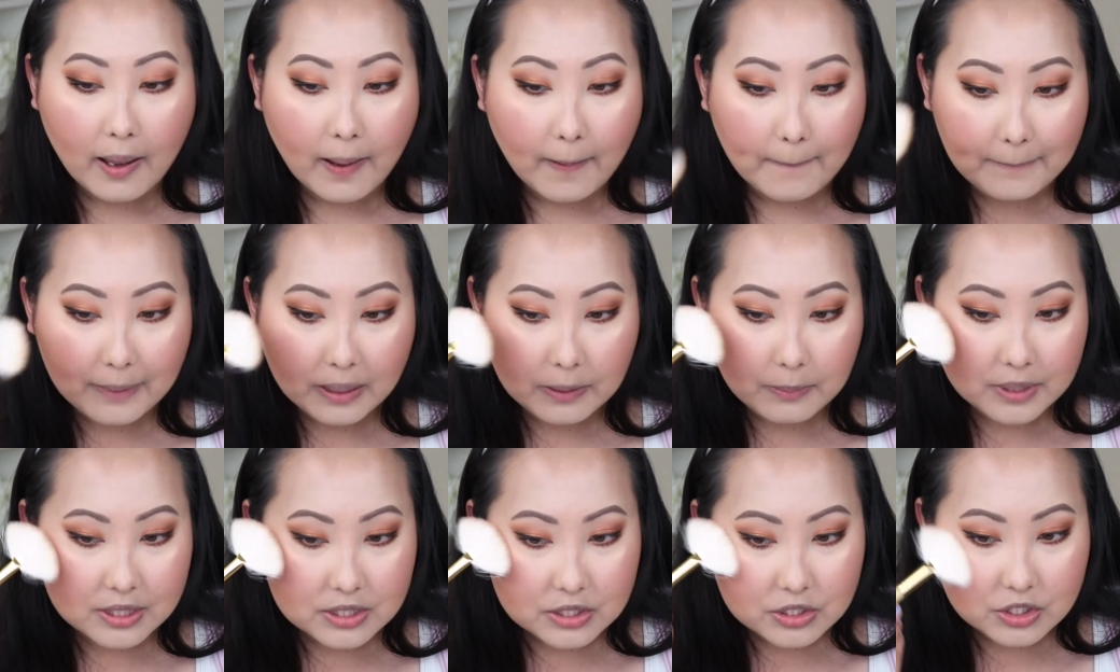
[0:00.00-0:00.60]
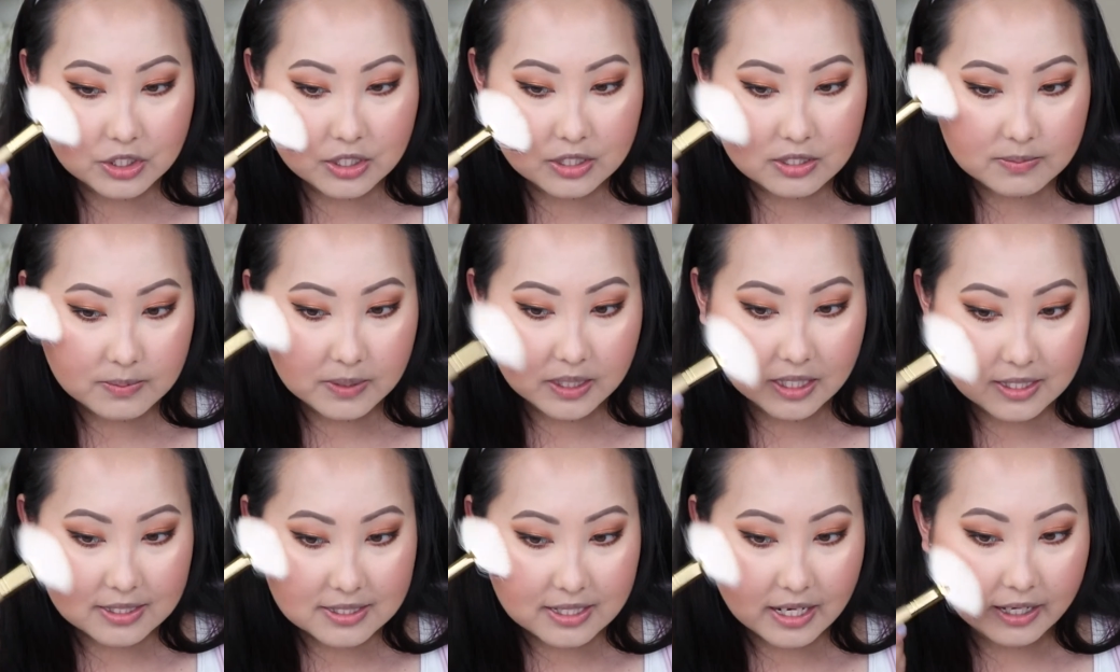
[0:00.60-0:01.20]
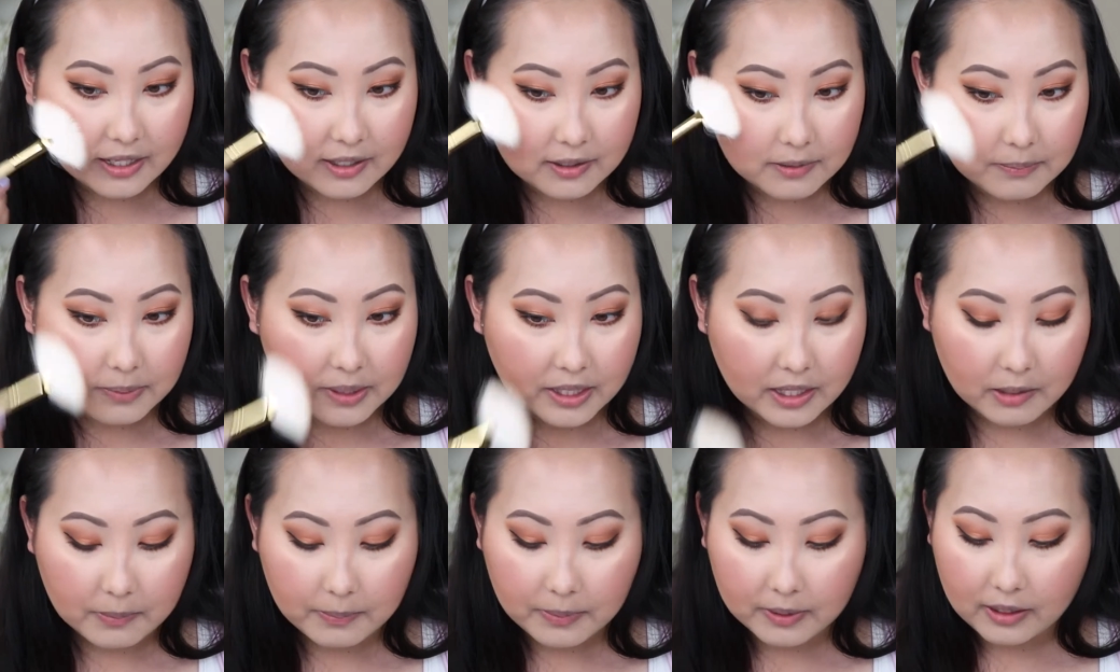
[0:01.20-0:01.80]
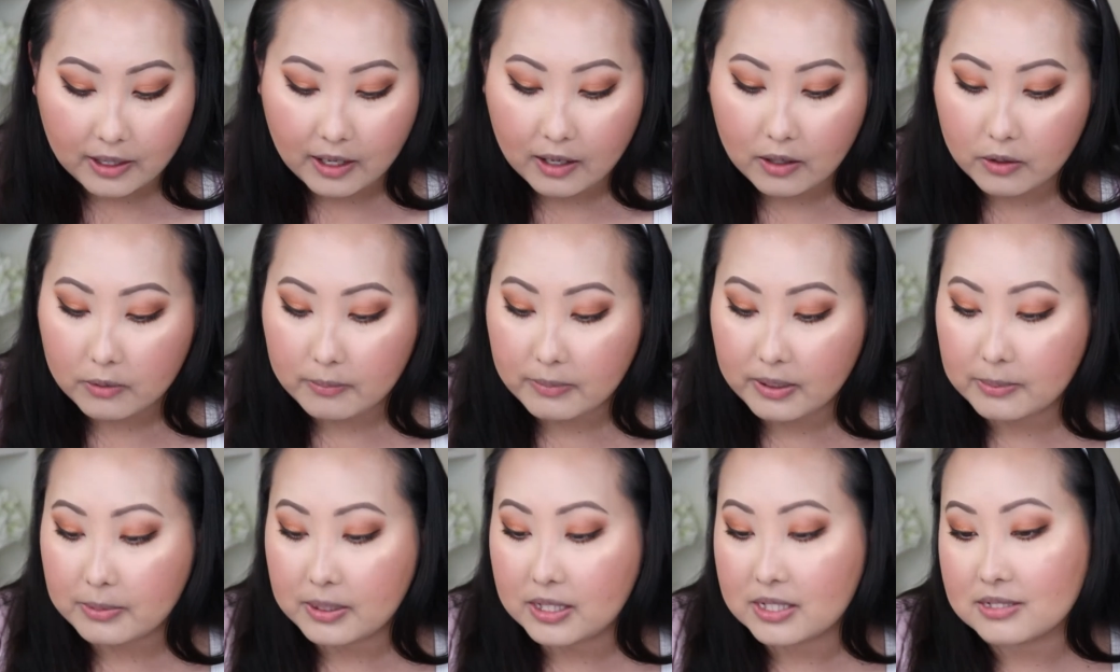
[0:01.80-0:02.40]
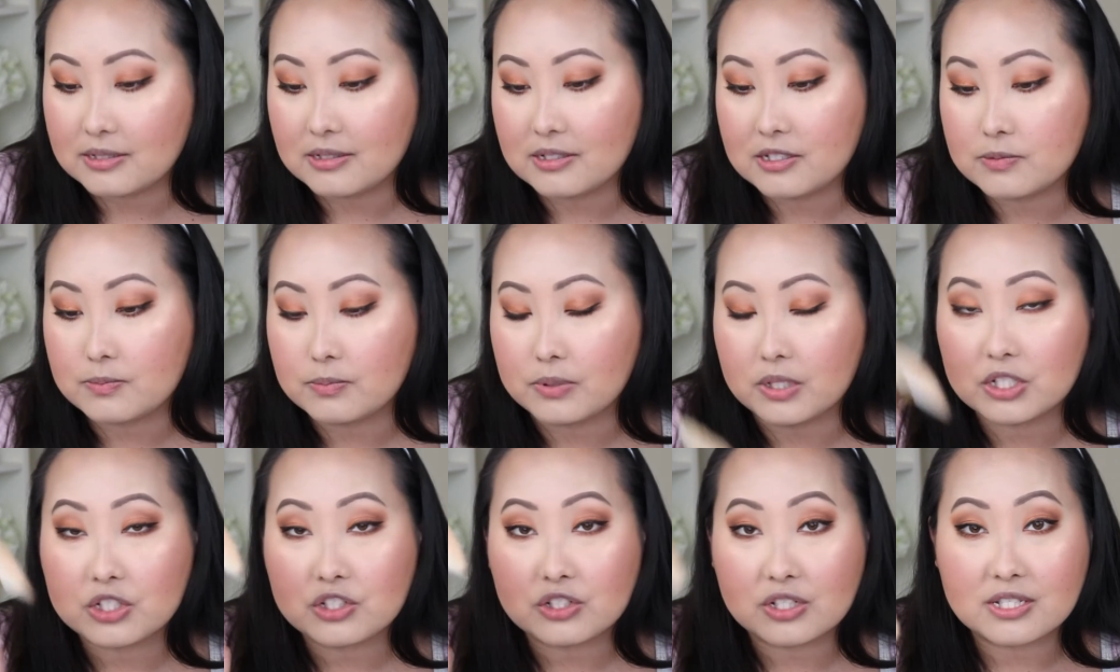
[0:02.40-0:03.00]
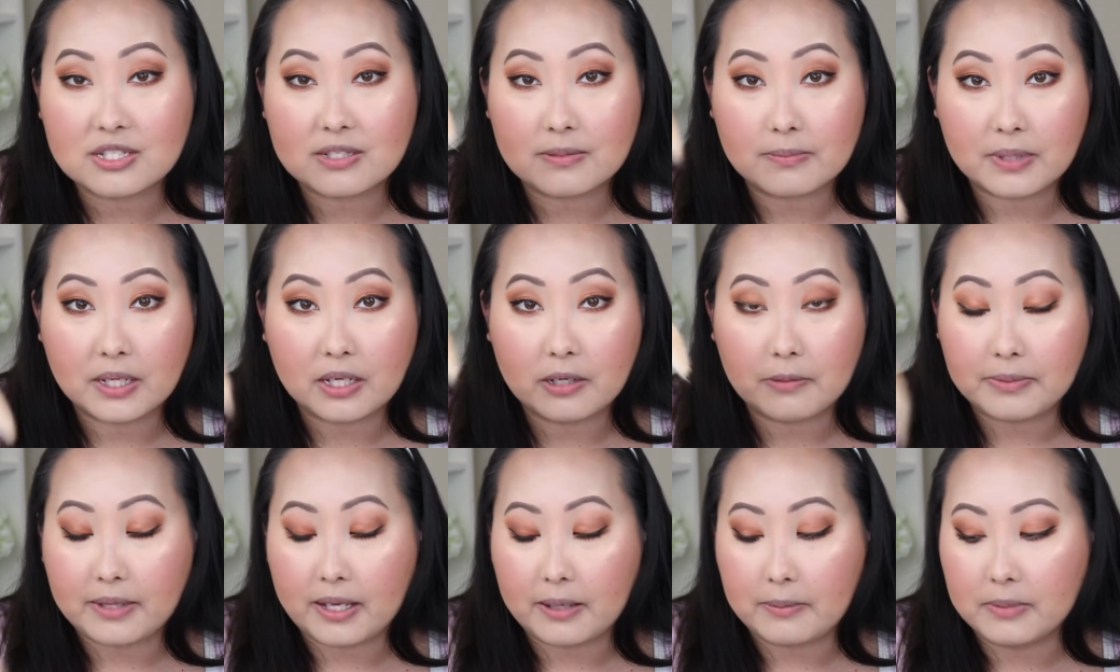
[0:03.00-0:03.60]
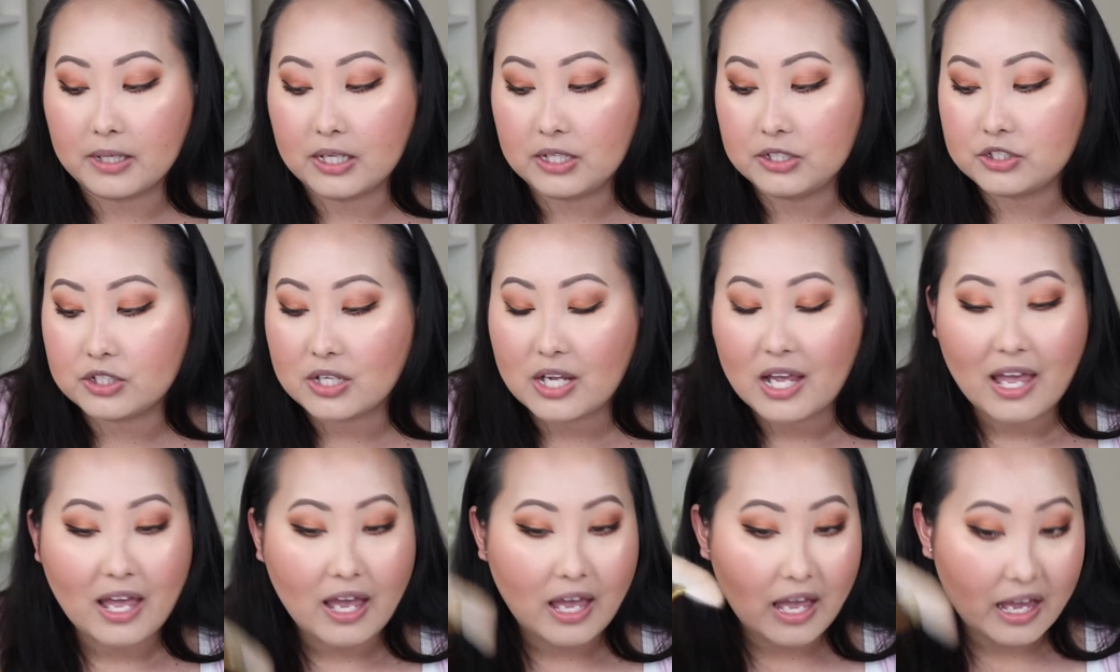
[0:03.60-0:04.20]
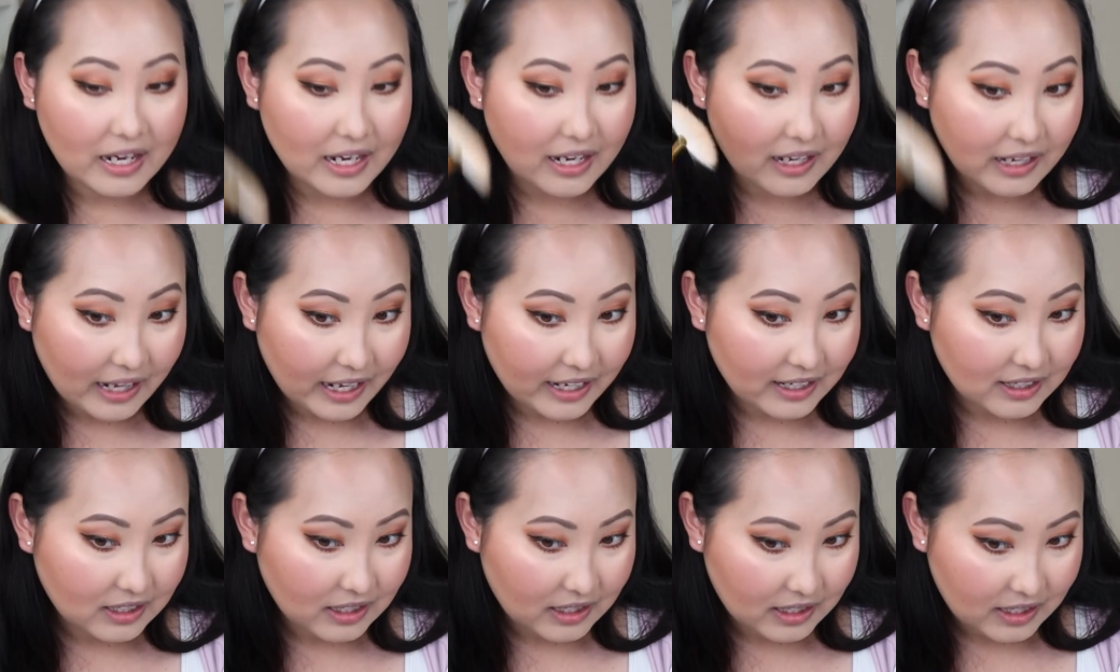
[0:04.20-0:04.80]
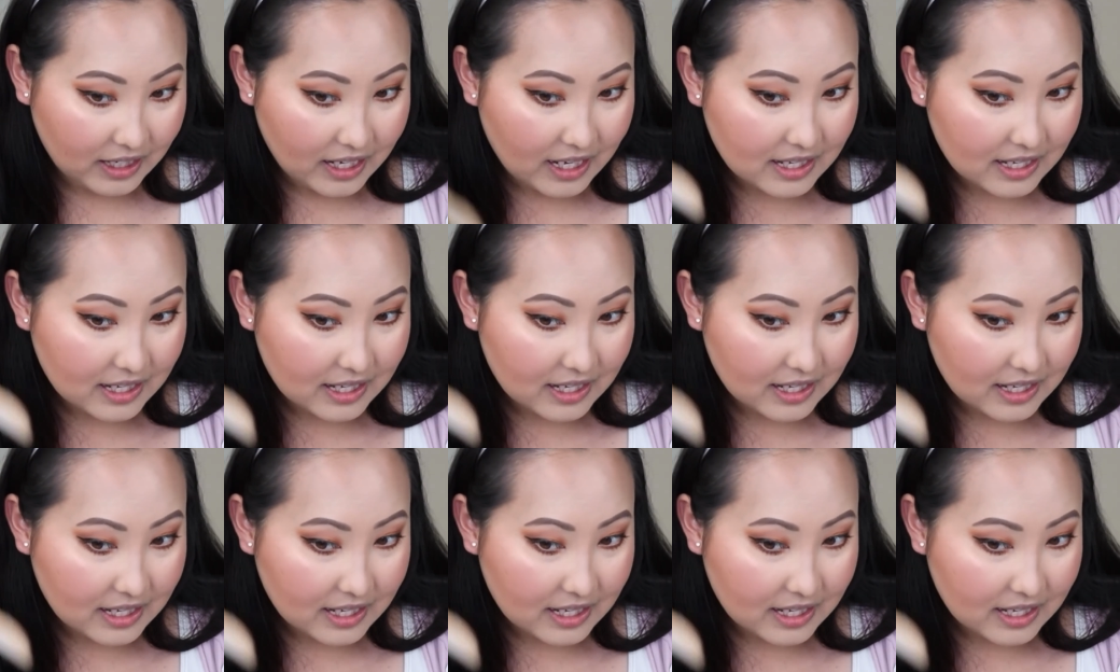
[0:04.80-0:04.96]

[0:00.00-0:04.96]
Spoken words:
Maybe it's just because I didn't pick up a lot, or maybe because this brush doesn't pick up that much, and I like it.